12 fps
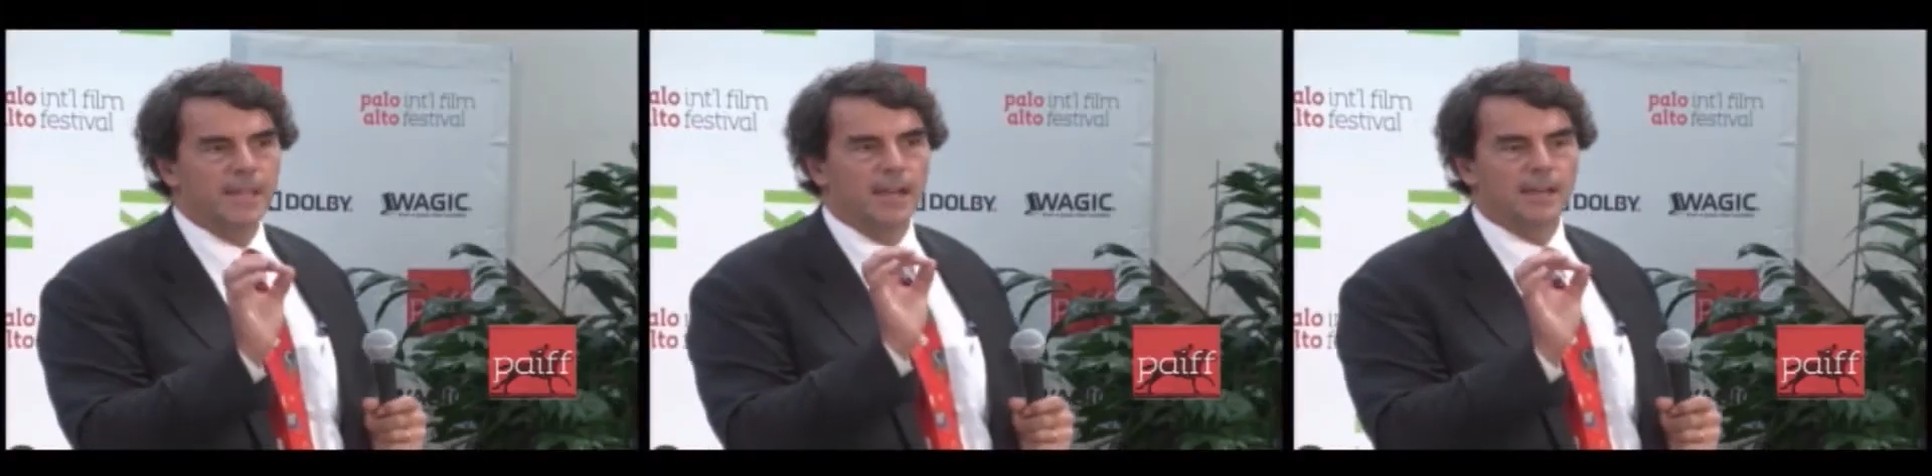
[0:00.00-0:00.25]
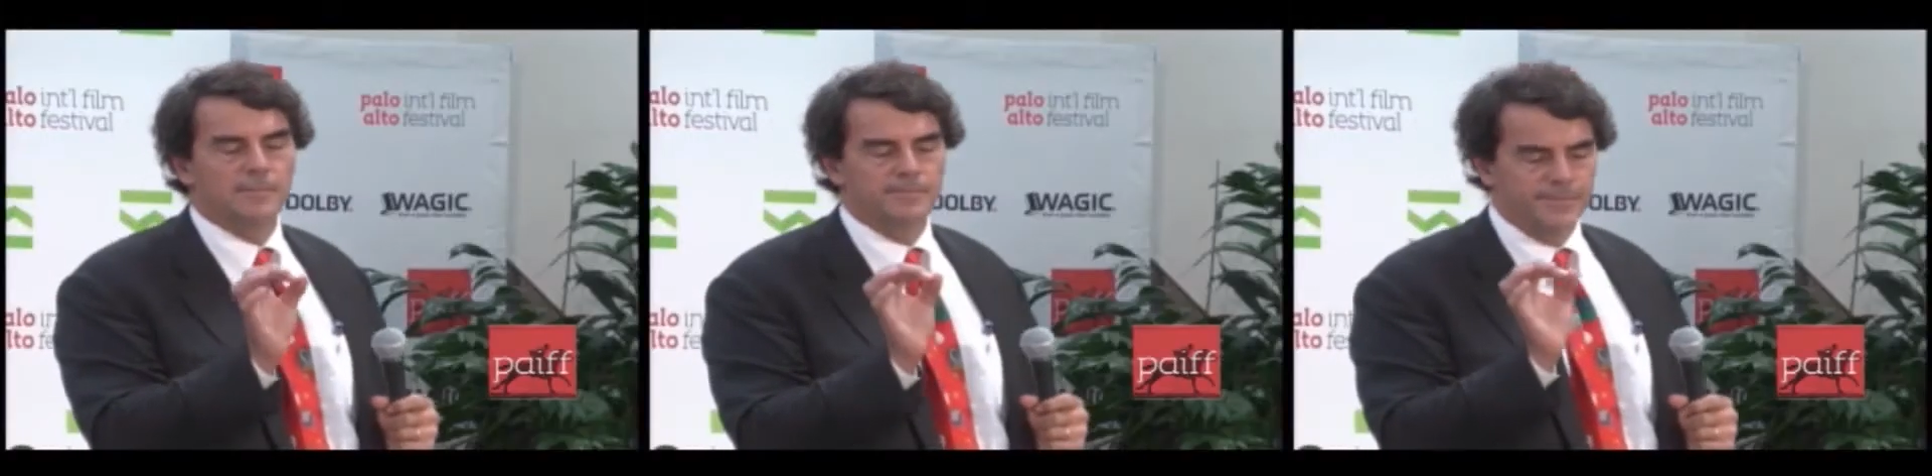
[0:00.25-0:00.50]

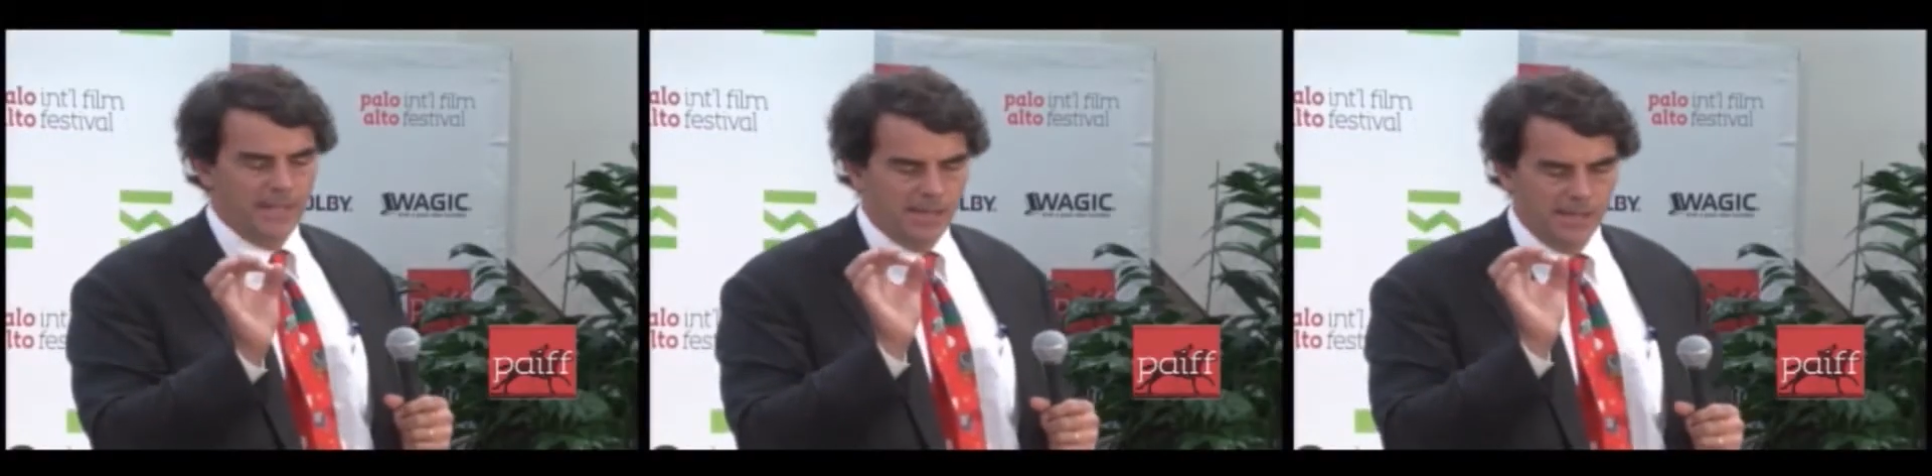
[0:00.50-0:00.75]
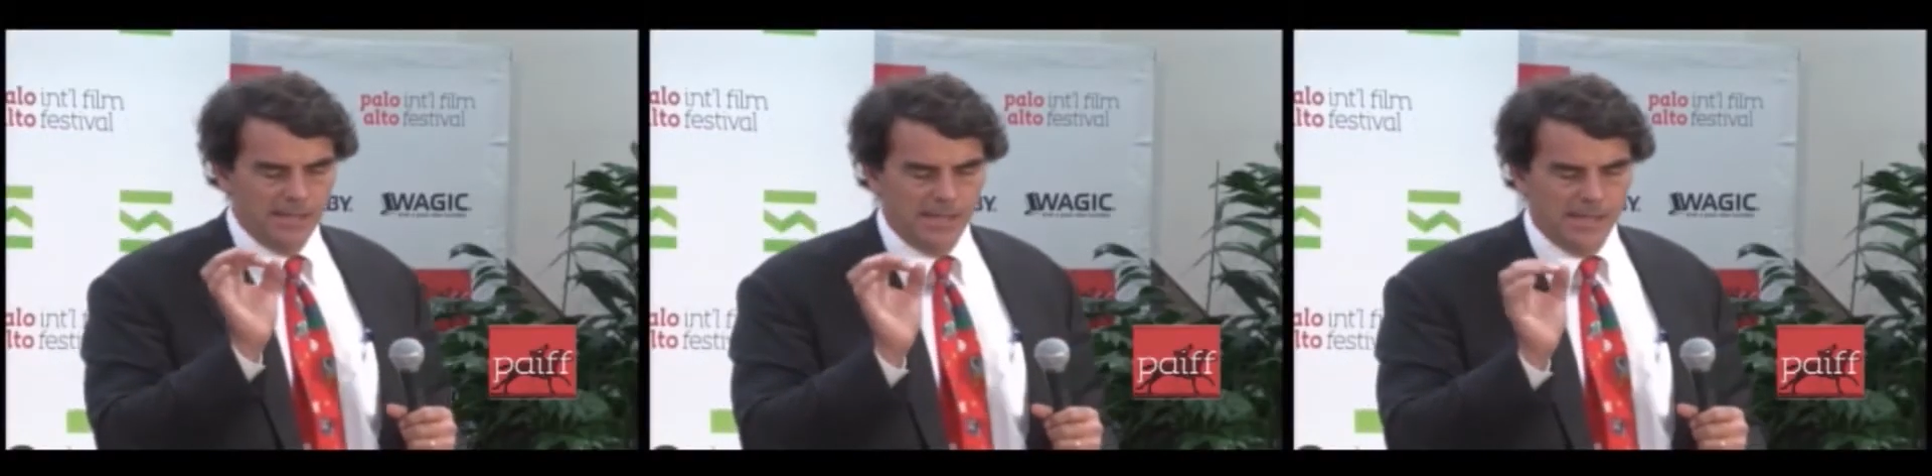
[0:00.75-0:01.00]
I'm
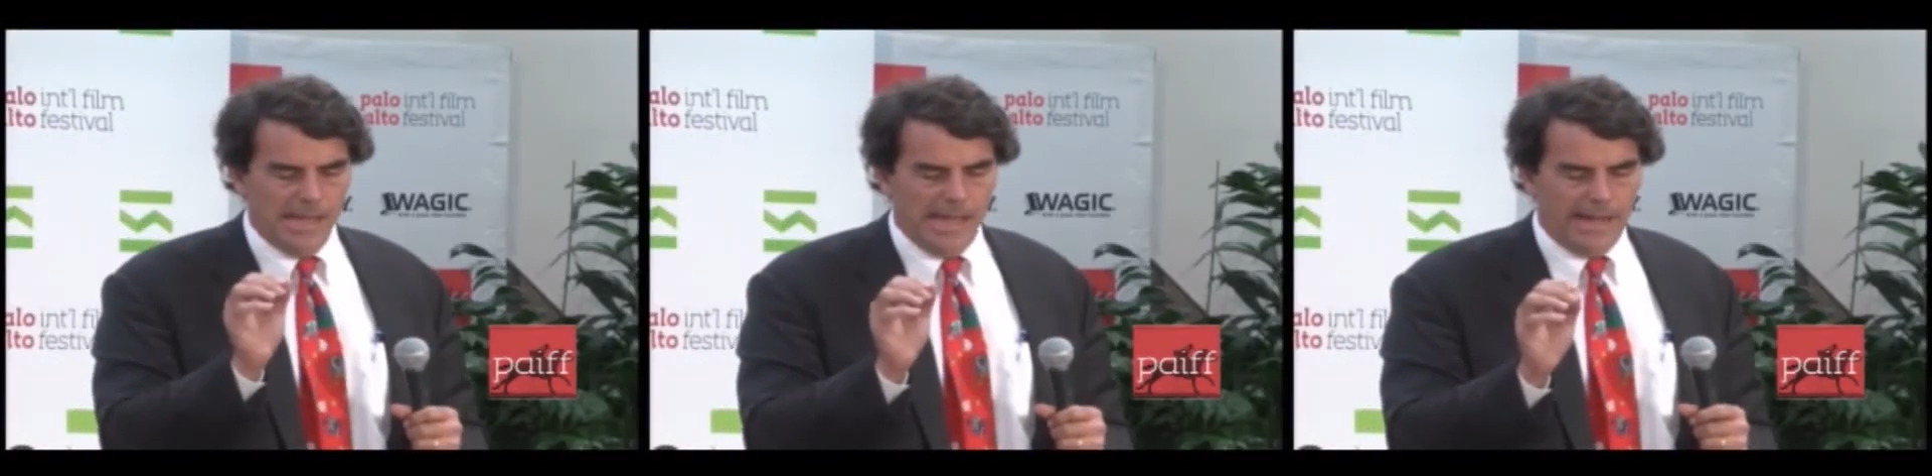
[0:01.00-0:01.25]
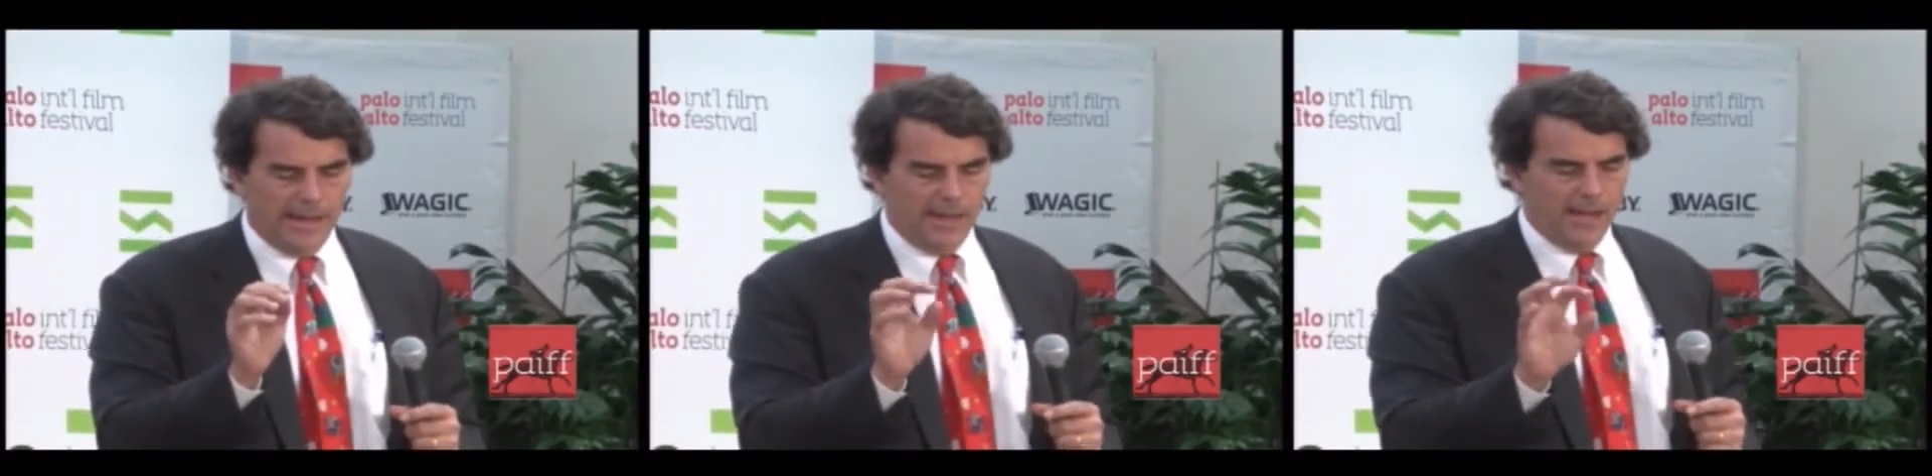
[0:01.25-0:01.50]

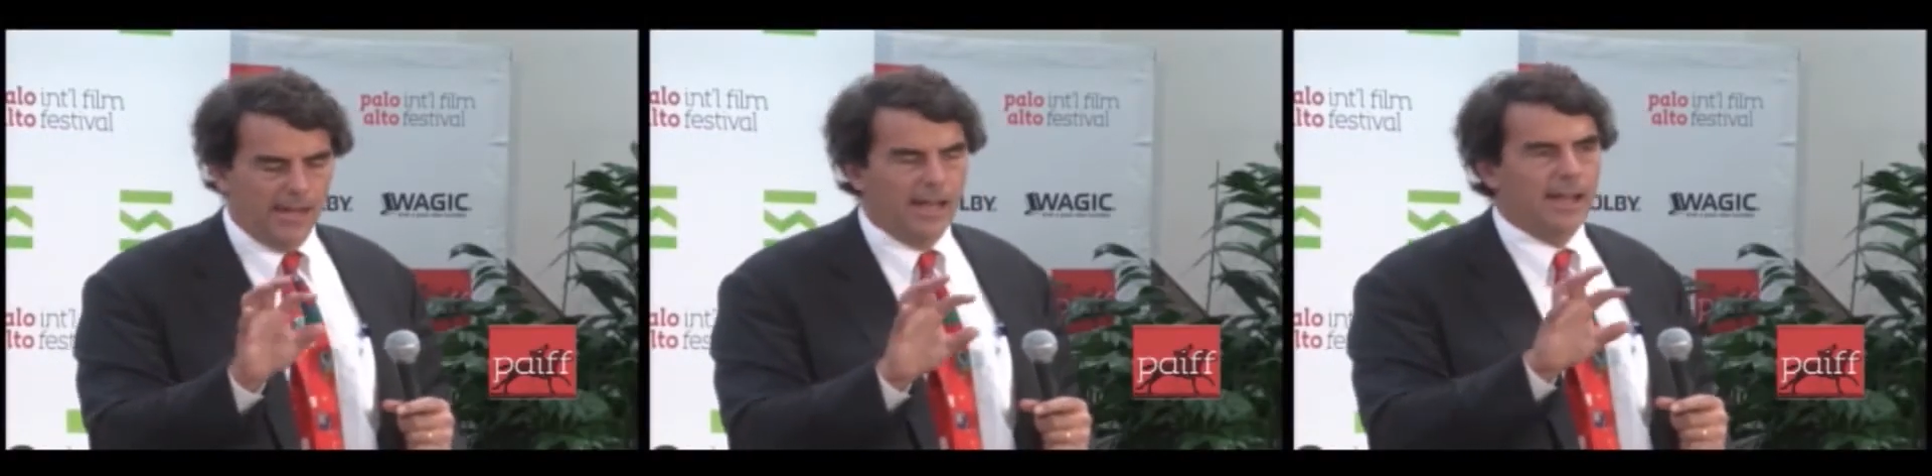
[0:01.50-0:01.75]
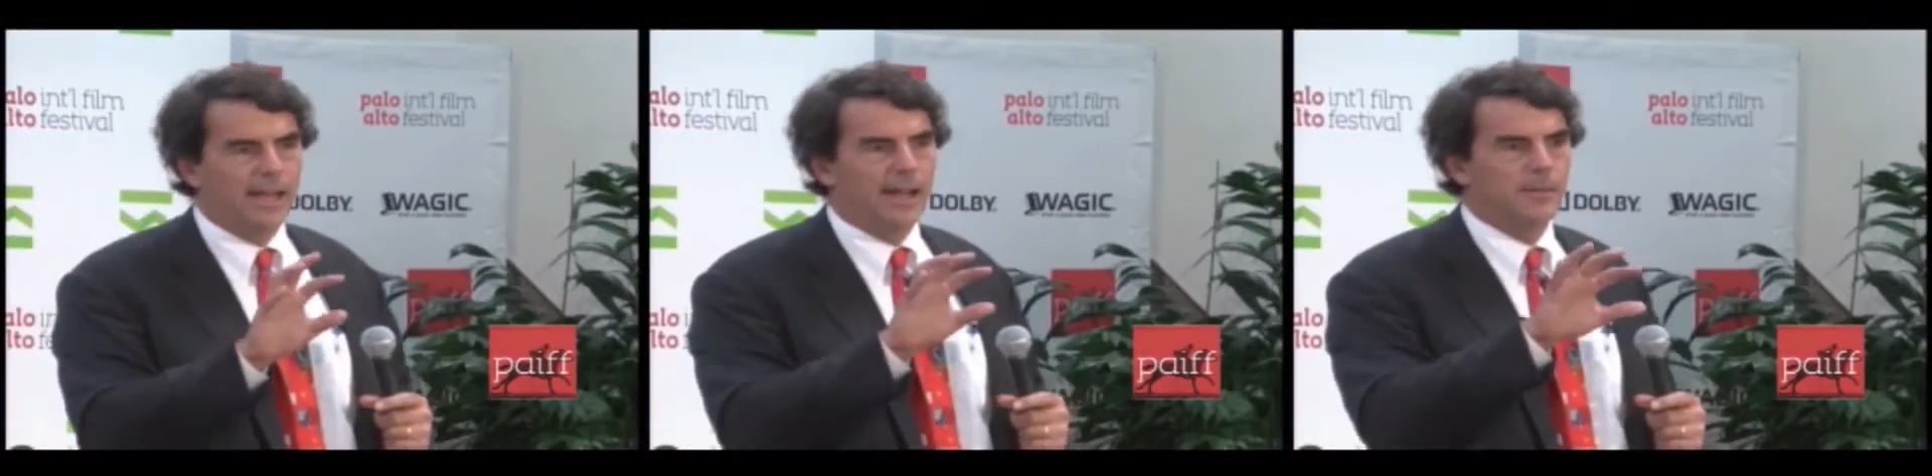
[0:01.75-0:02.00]

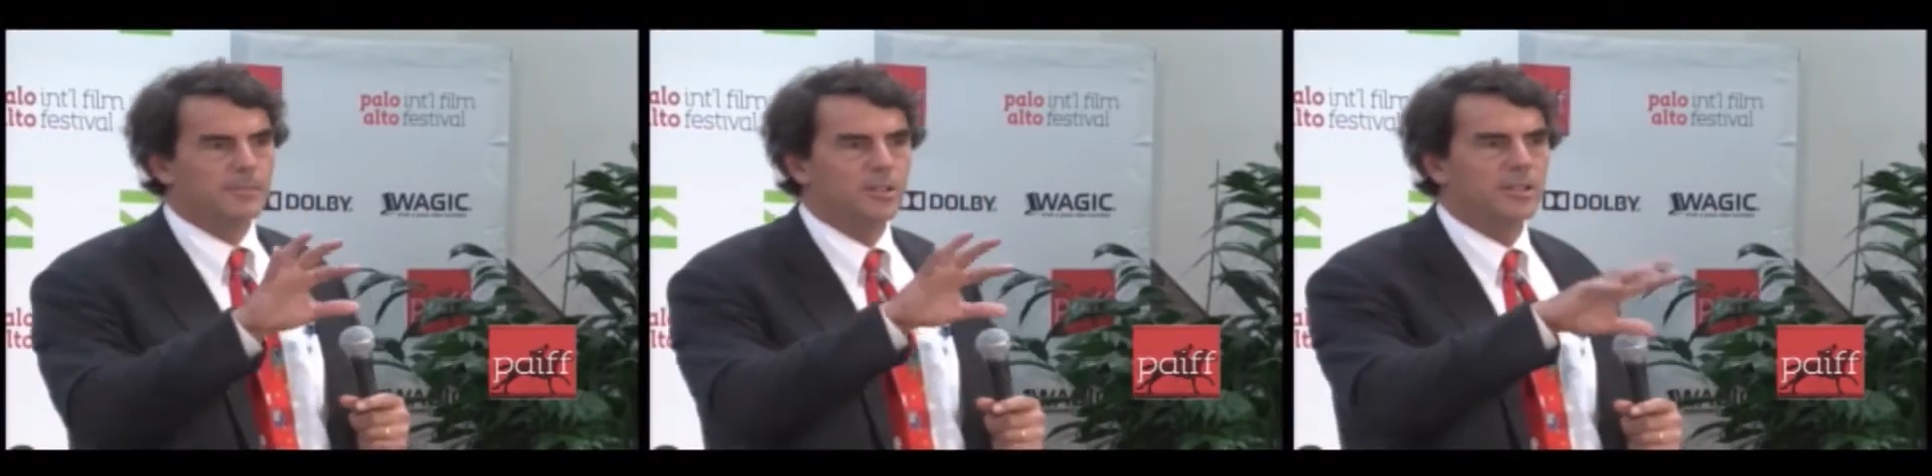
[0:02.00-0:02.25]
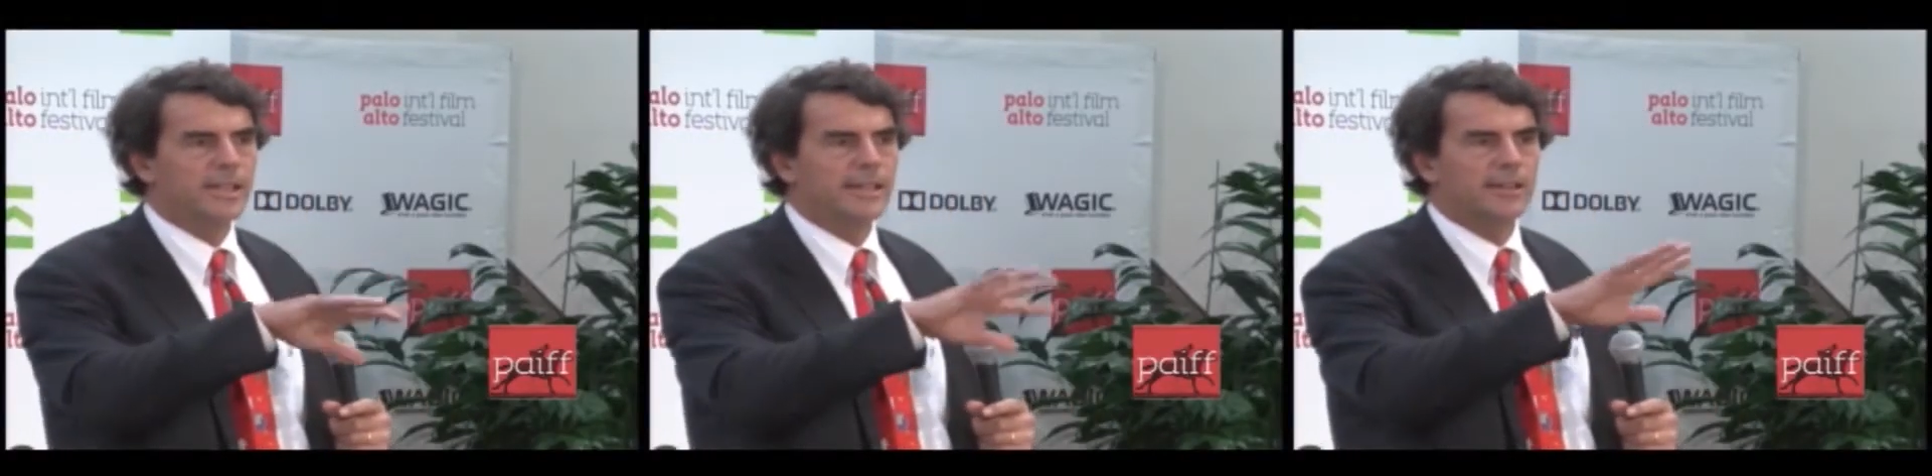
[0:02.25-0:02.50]

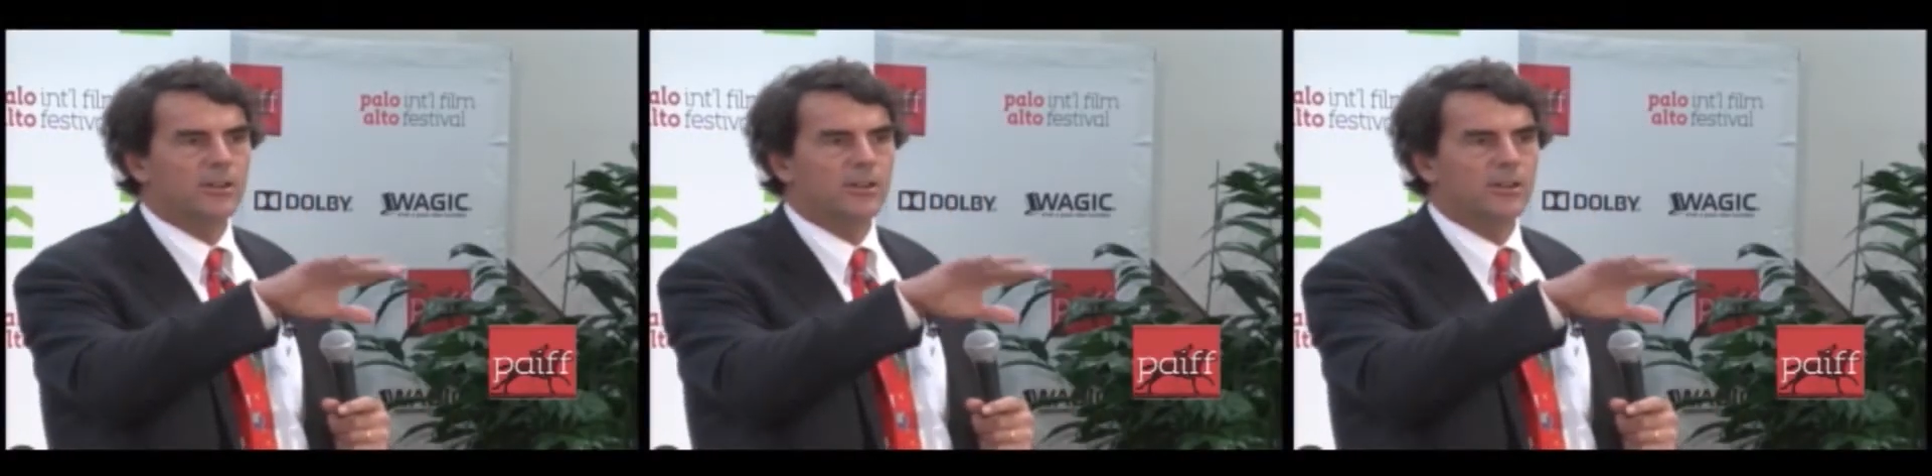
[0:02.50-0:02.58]
looking